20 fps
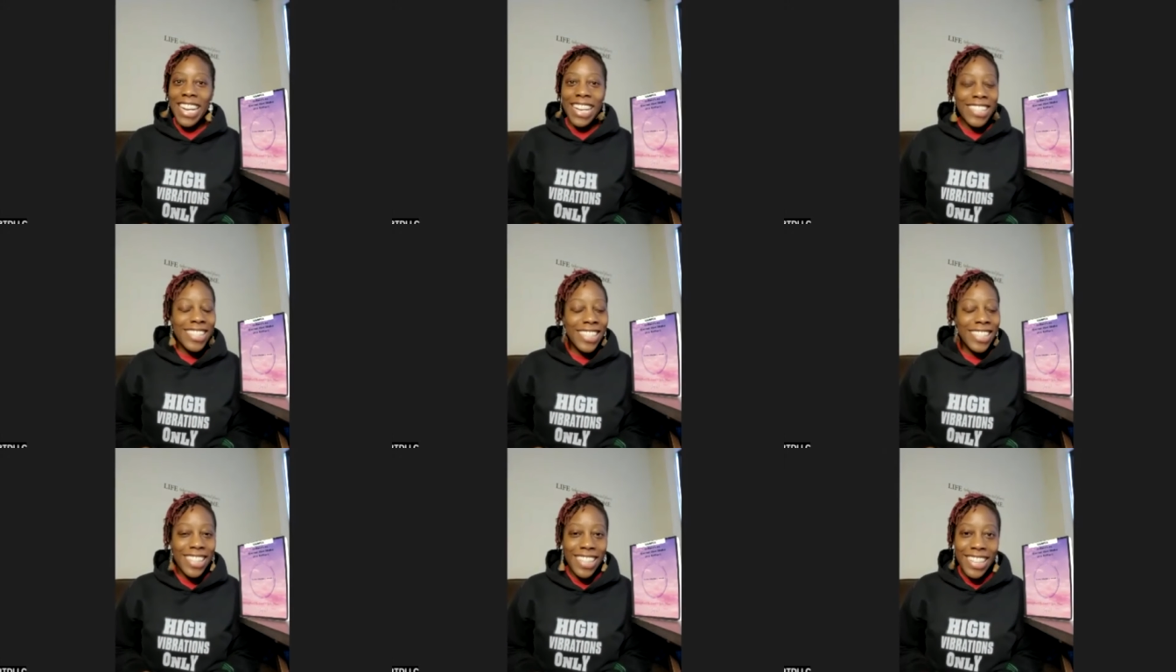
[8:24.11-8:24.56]
I
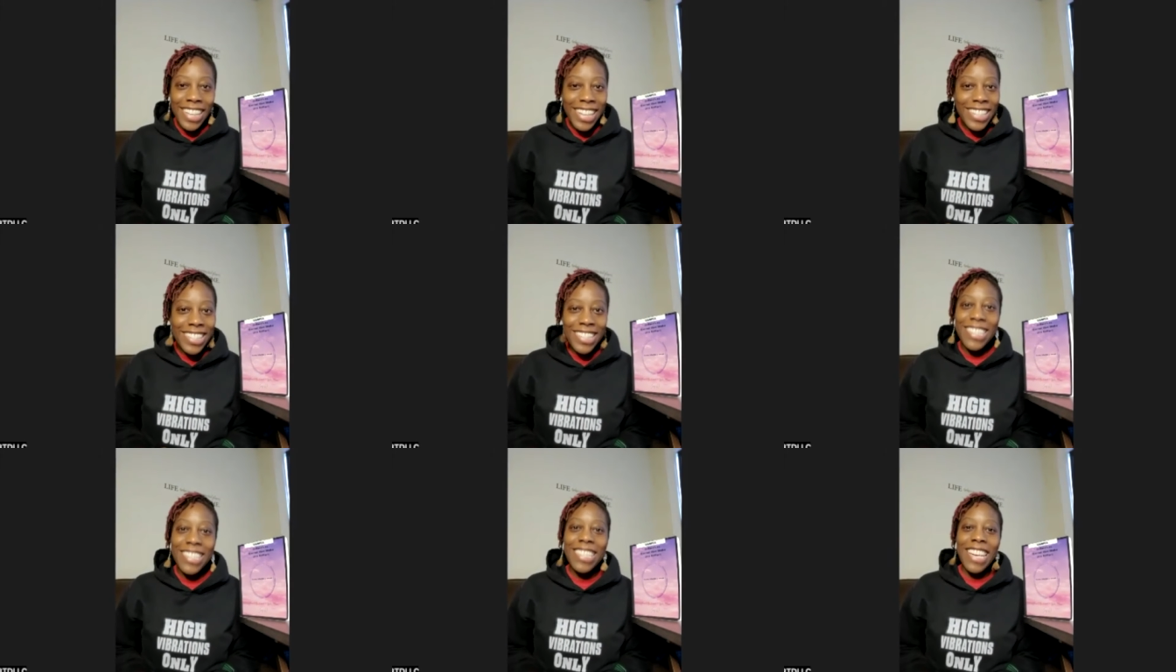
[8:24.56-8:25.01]
took it
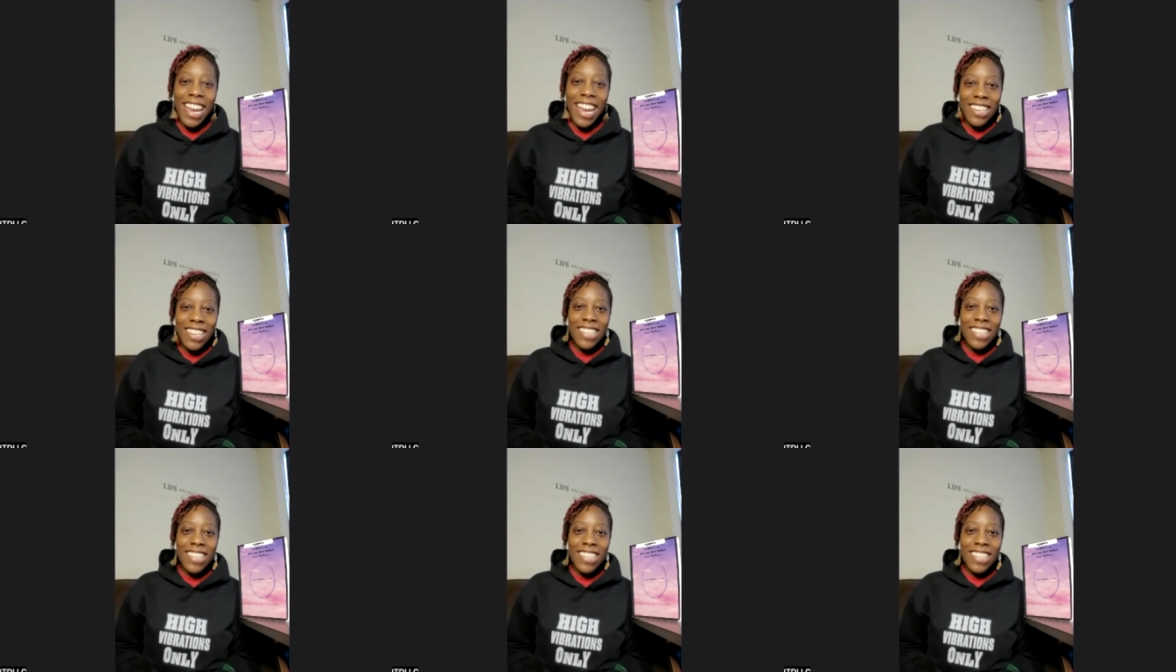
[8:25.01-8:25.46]
as a
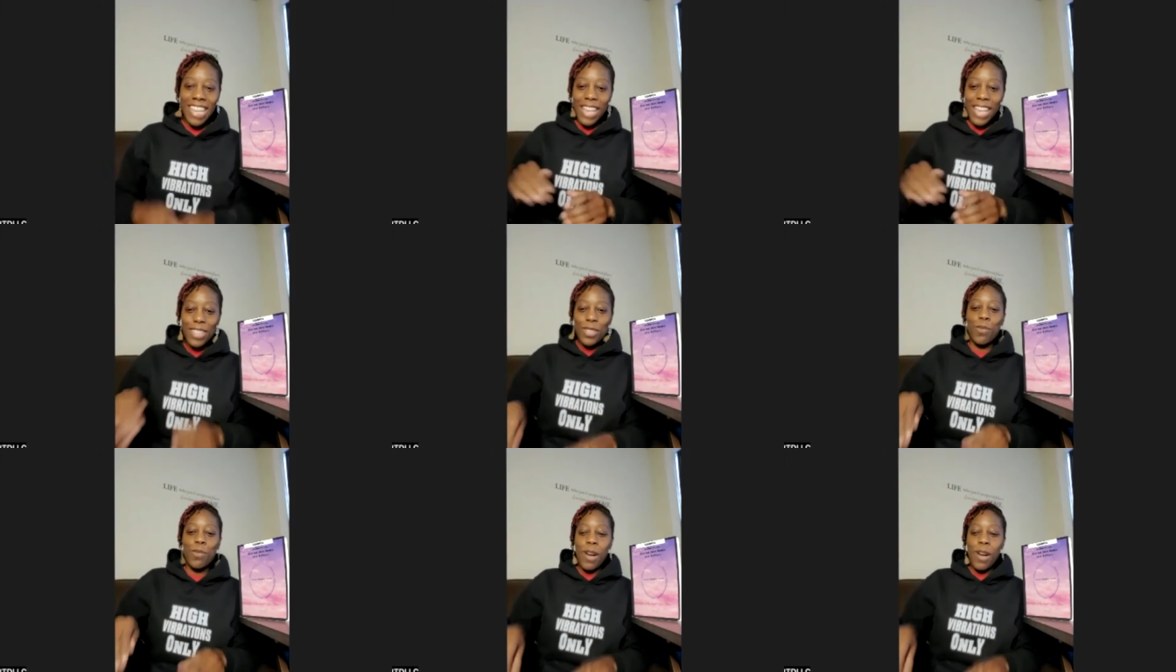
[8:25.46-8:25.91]
challenge, and
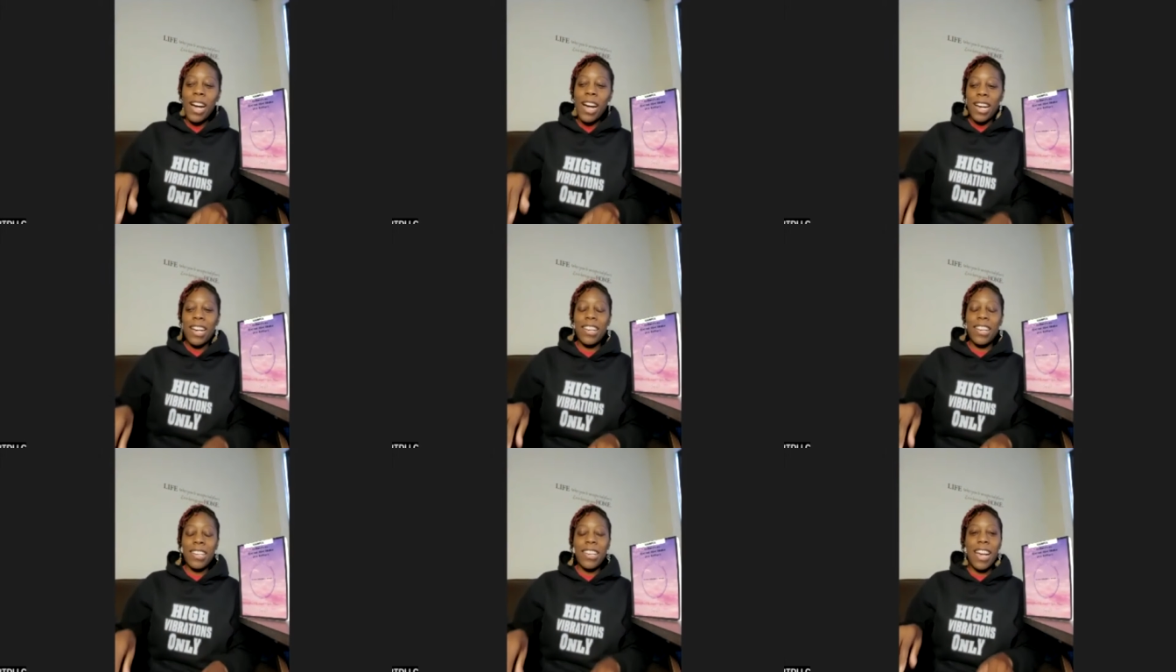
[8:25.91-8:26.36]
that's
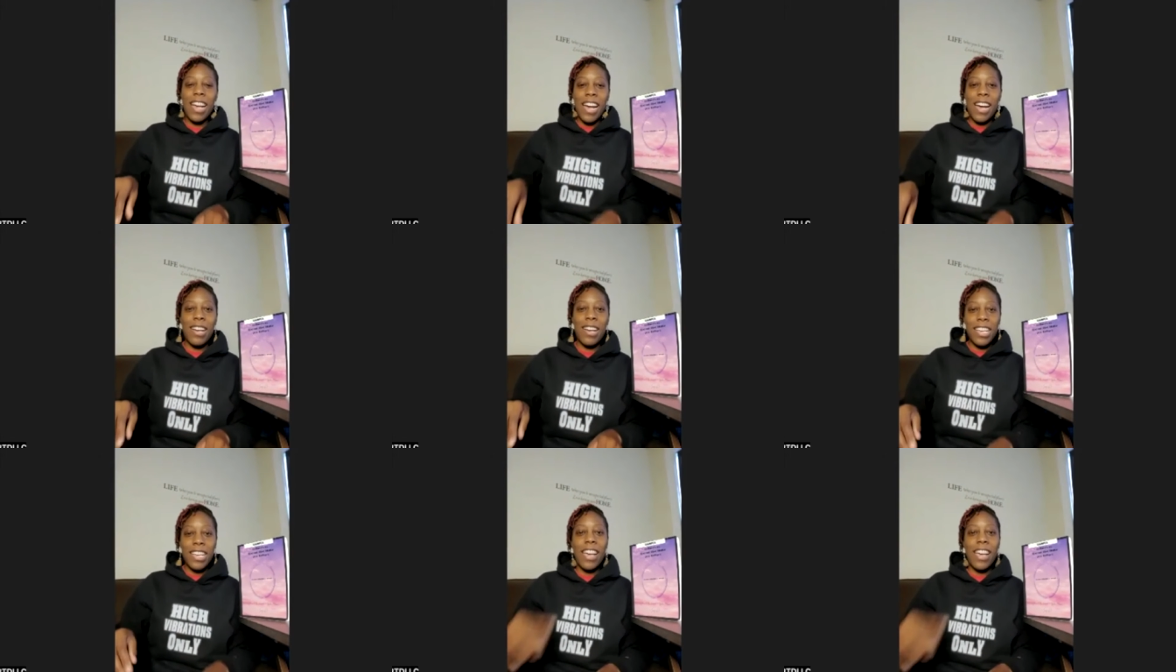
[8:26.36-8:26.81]
why
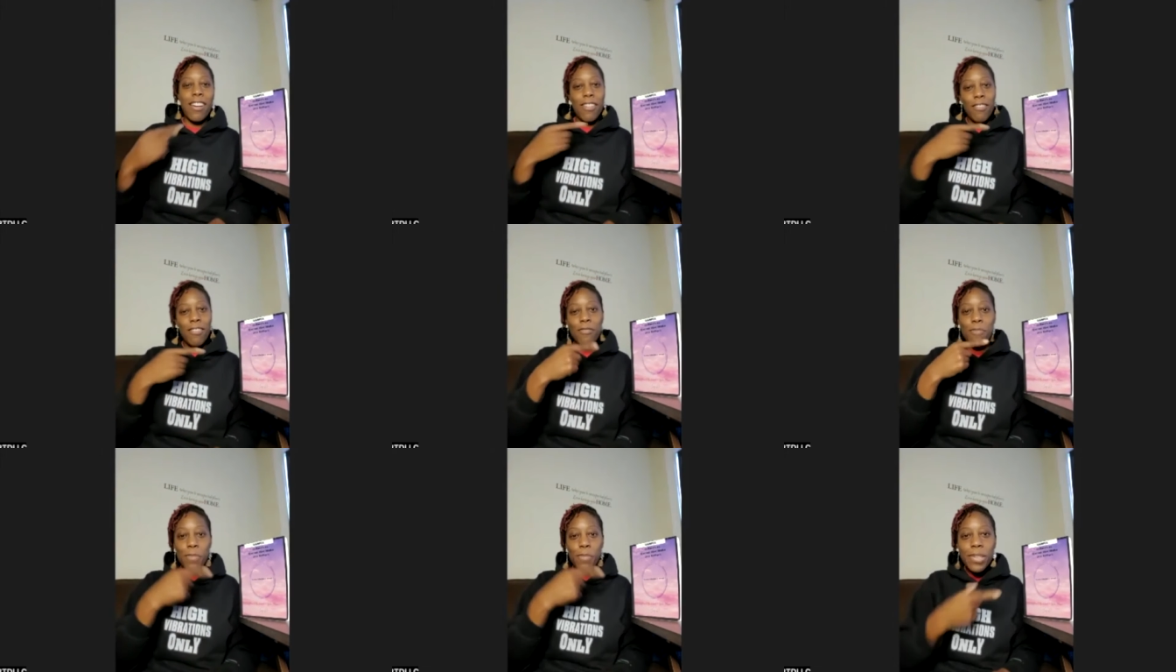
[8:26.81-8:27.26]
I
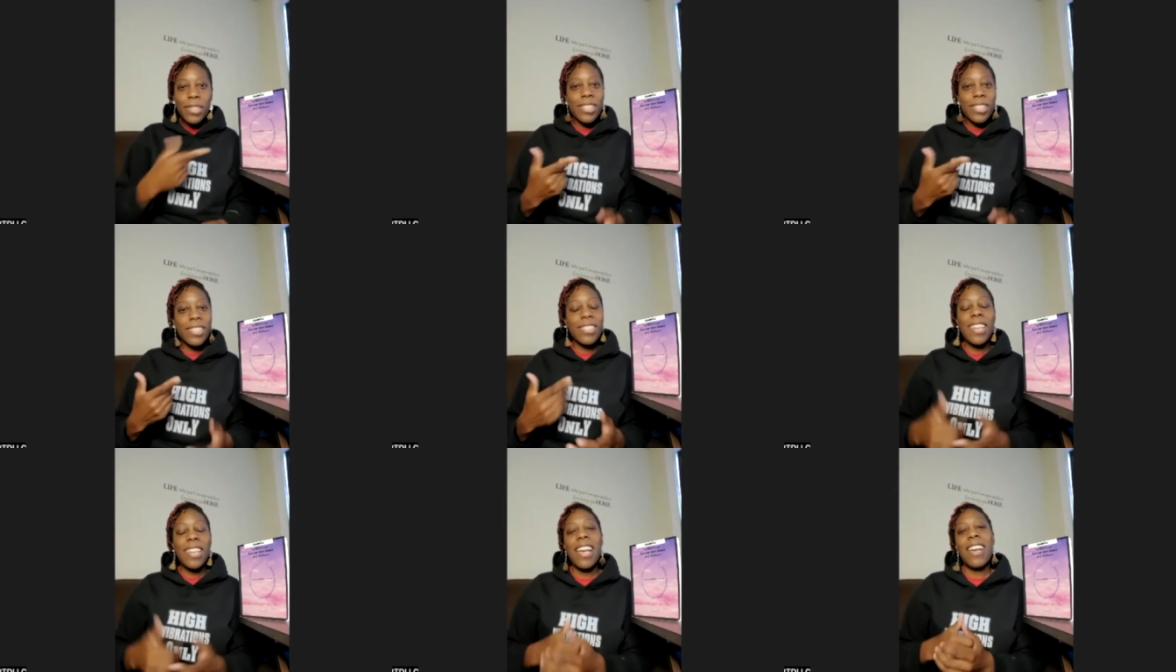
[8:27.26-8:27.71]
have
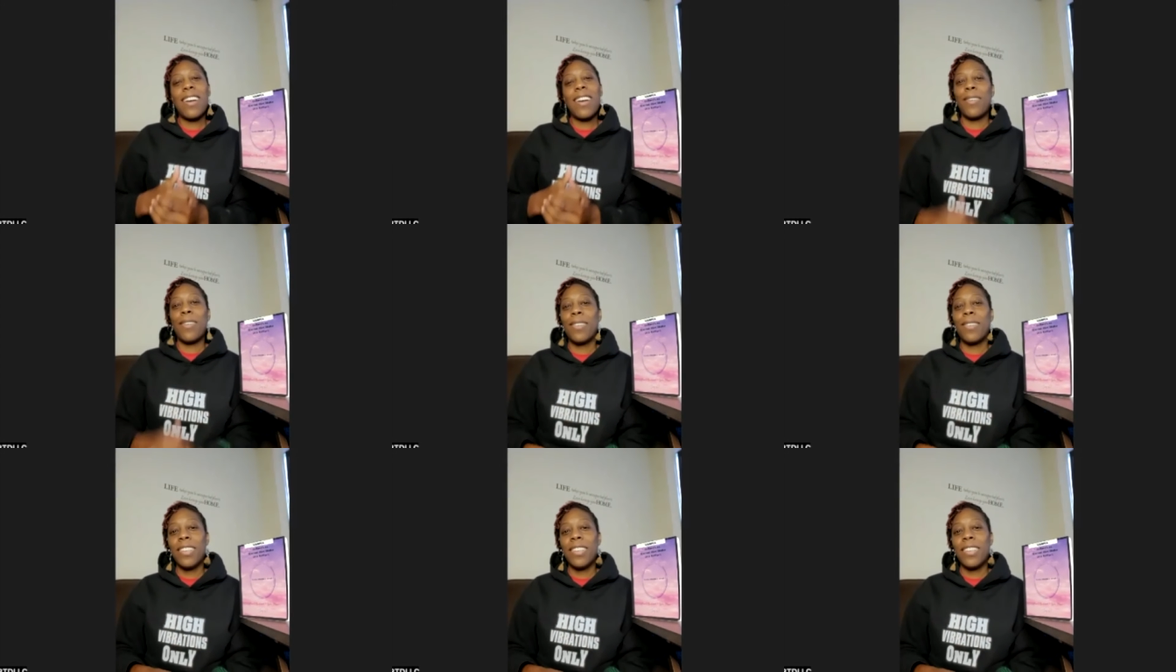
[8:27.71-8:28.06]
books now.